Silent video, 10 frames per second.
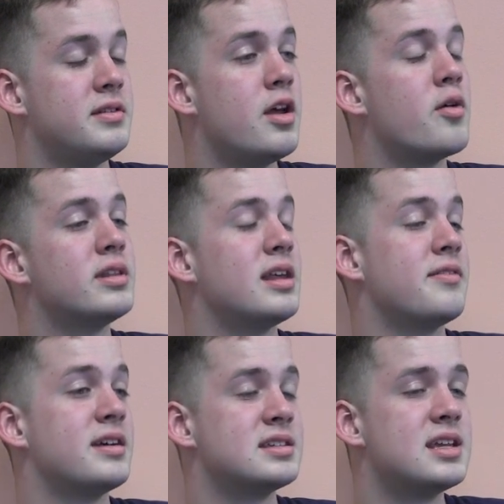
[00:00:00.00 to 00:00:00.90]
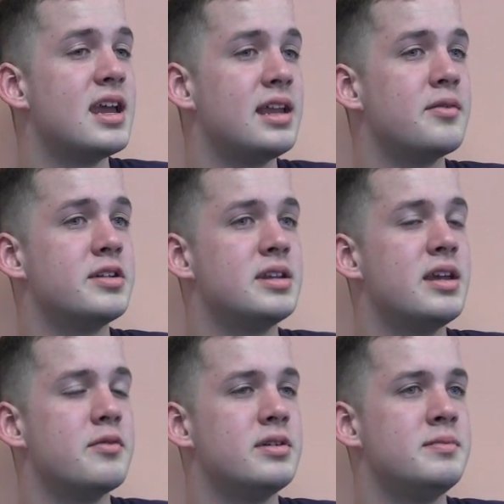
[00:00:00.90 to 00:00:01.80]
knowing that if I stayed, it
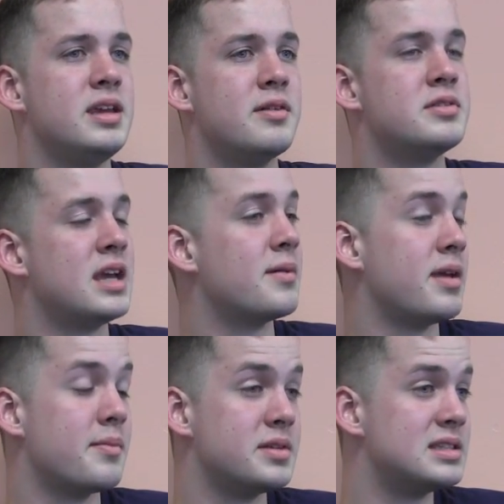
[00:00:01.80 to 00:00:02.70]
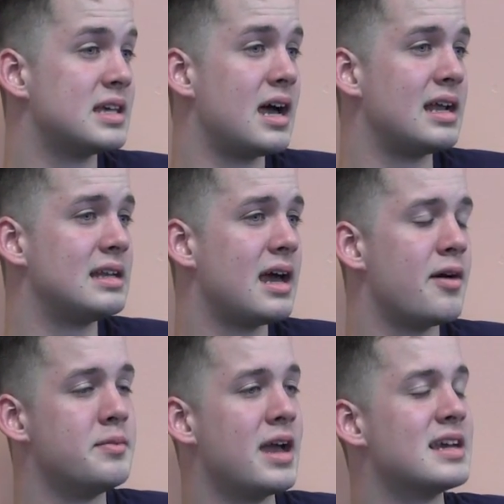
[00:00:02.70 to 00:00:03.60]
would tear me up inside.
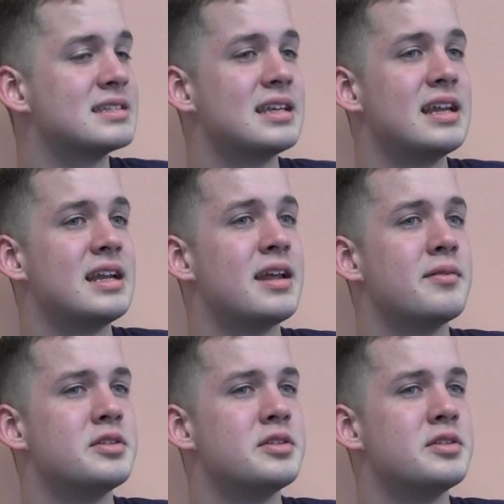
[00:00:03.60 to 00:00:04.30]
I would be isolated.